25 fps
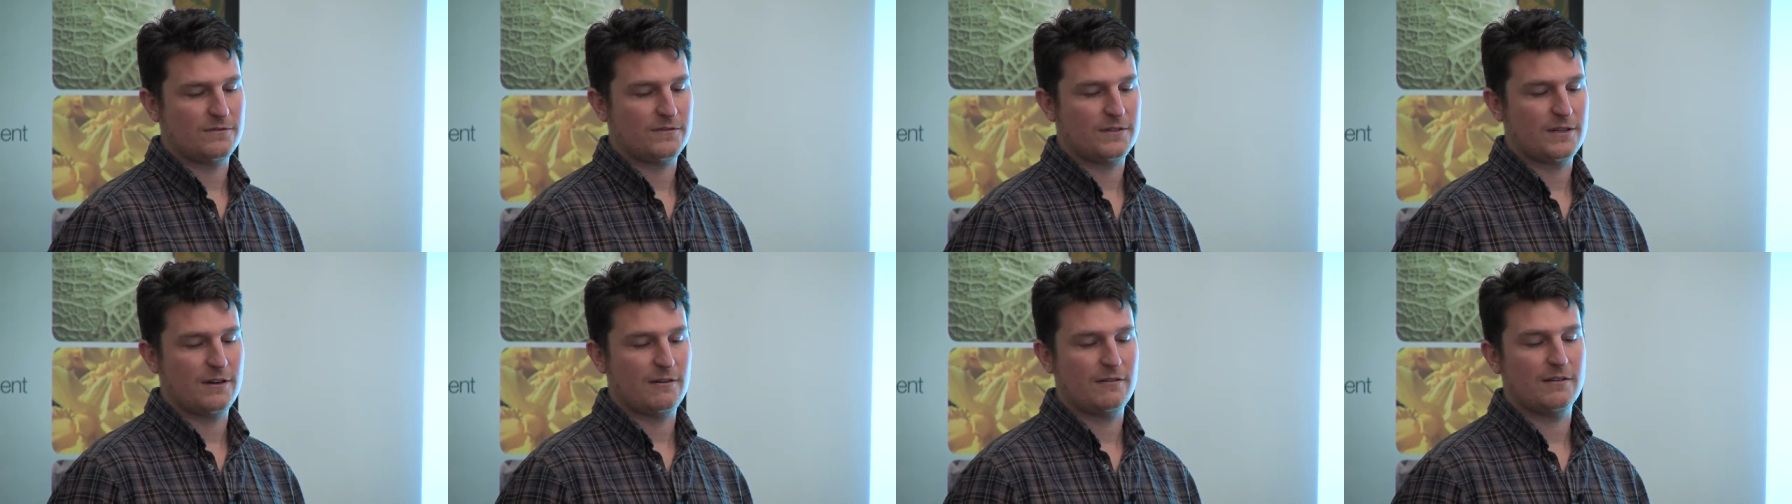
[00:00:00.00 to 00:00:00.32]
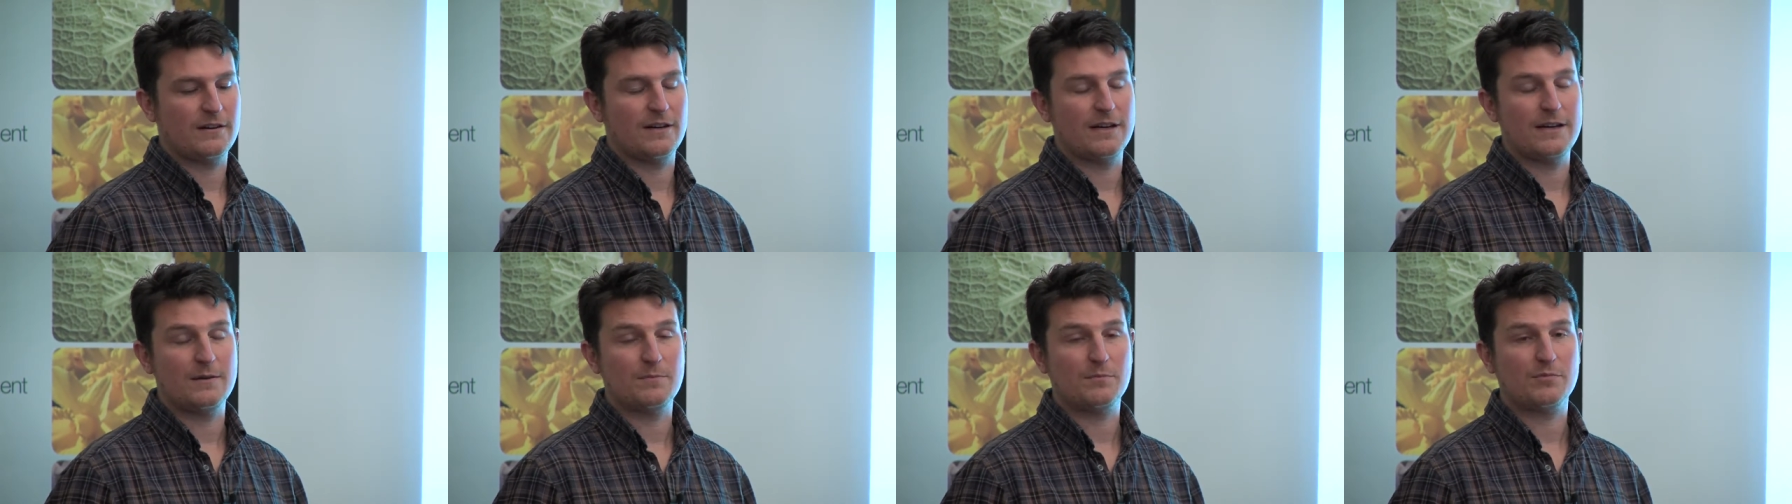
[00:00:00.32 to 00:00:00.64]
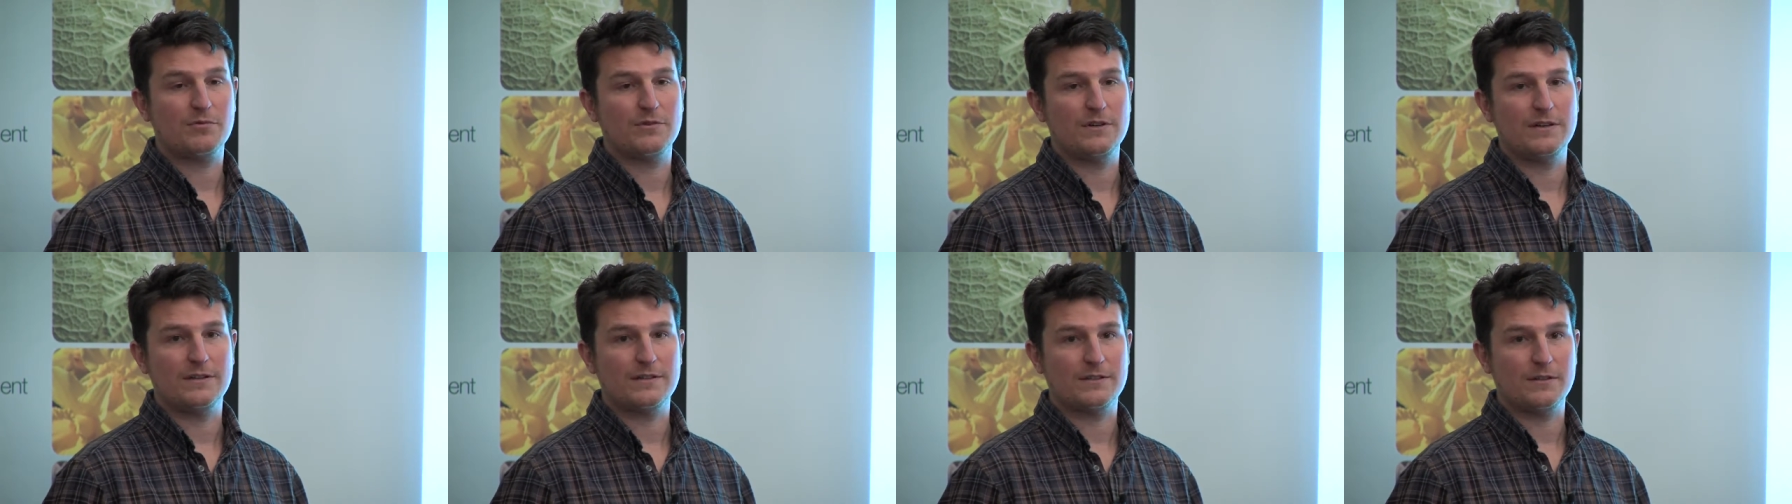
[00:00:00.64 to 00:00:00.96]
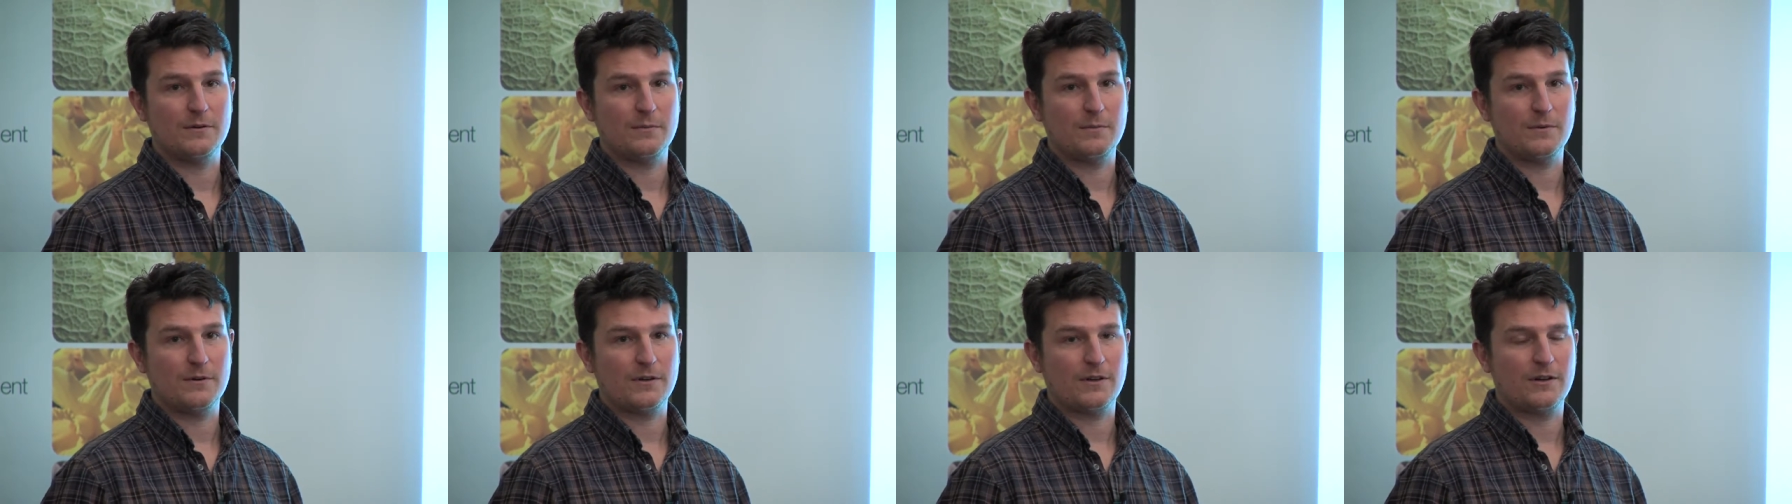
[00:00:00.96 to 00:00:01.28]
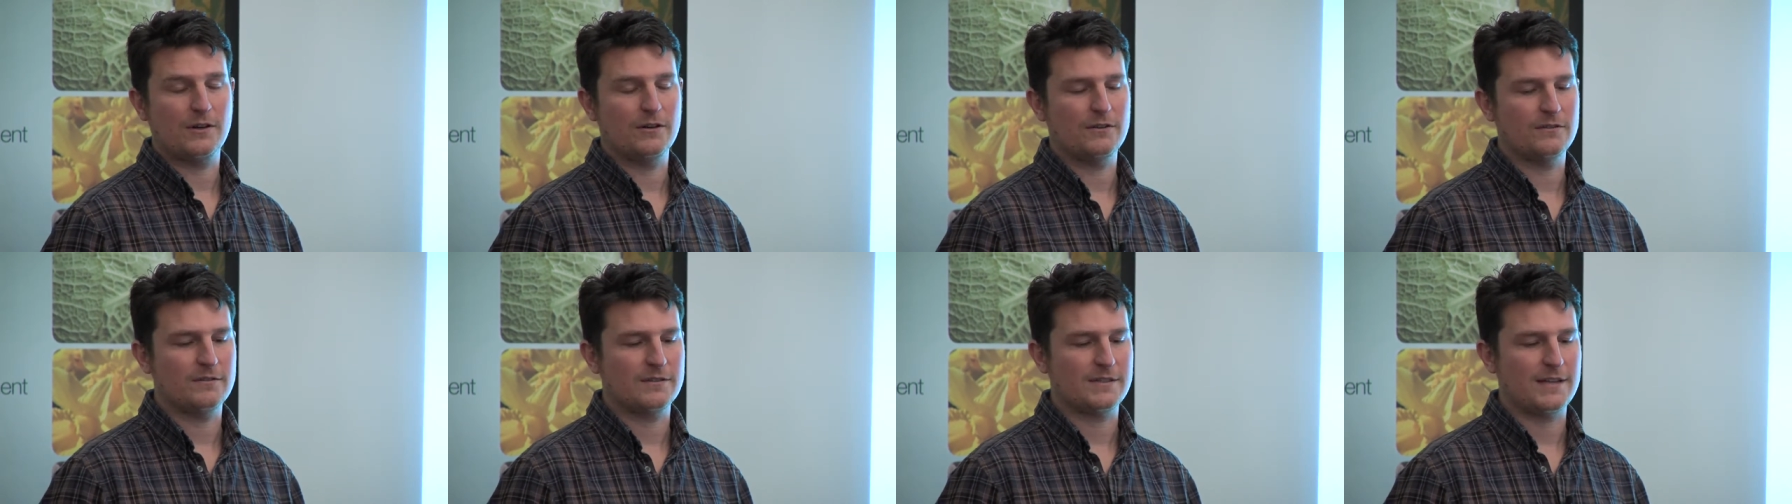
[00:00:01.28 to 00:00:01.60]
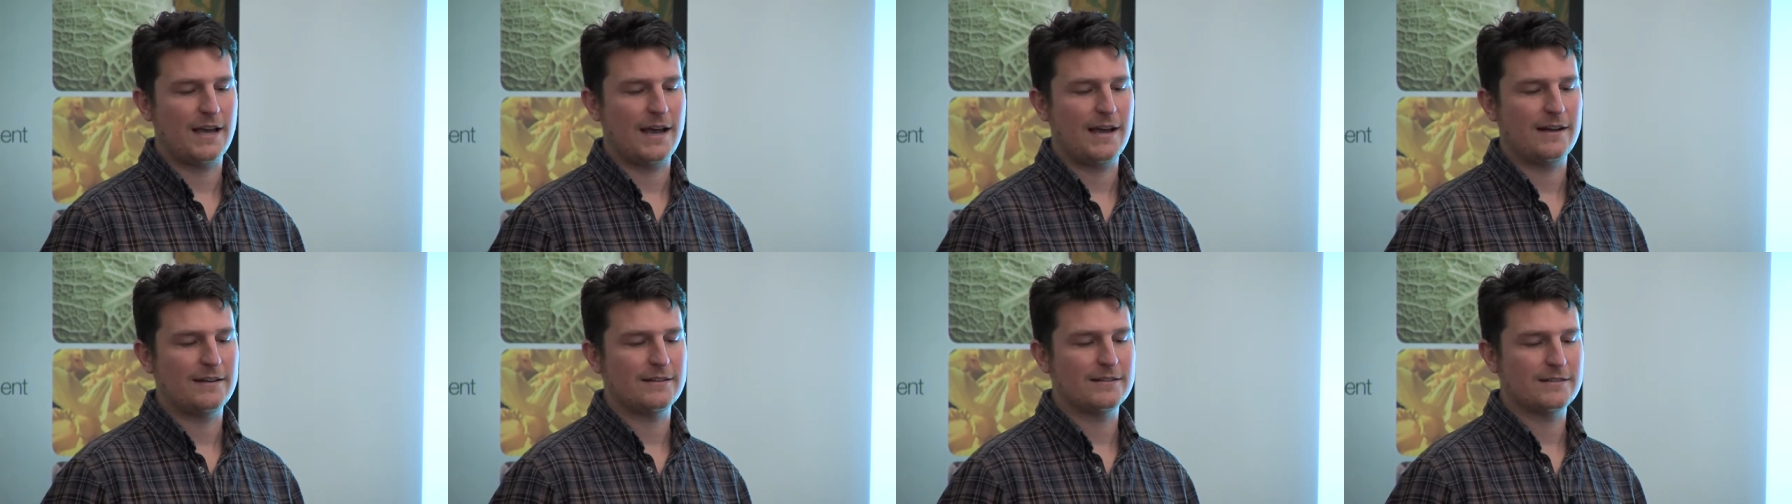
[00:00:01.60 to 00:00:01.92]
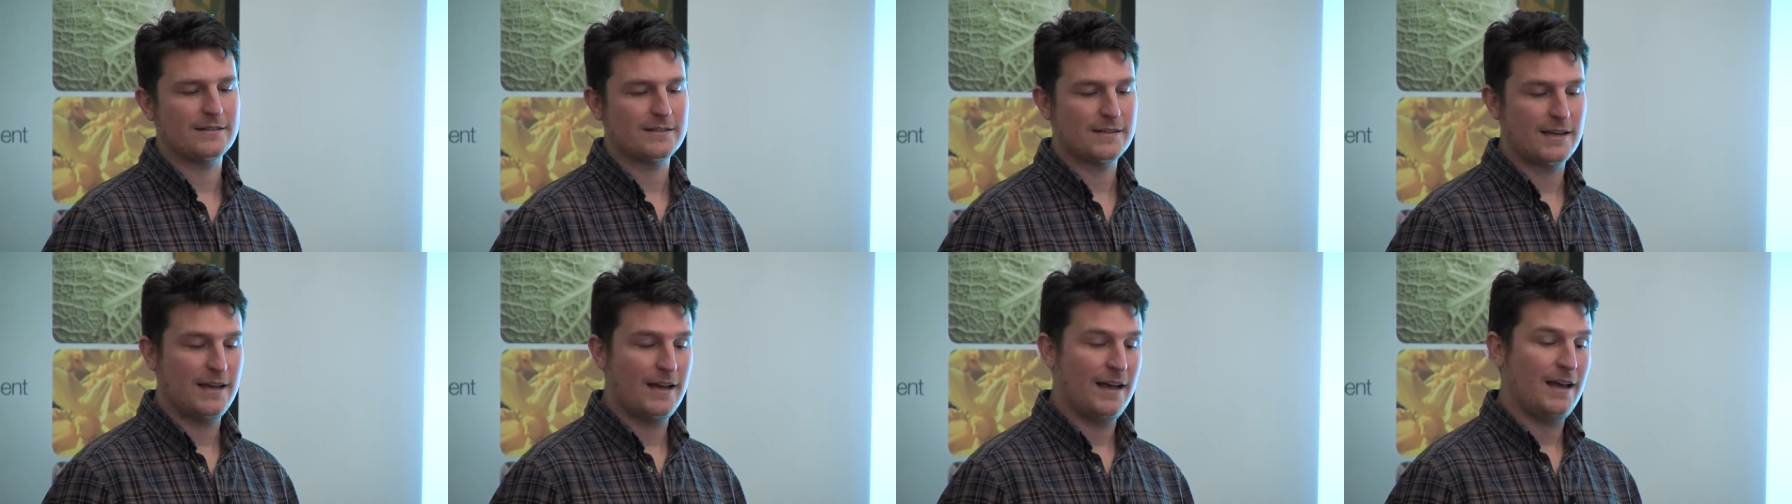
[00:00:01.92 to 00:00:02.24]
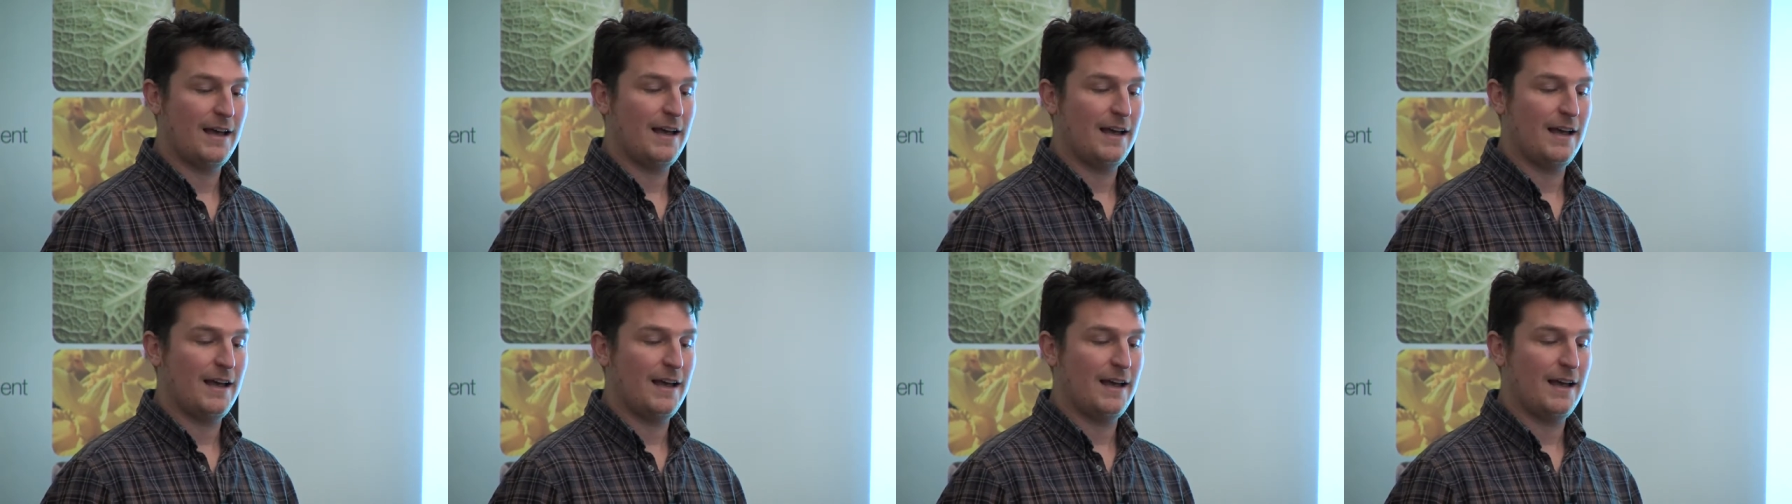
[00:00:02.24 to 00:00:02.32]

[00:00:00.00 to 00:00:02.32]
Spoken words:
Serenade Pre-Stop and Contans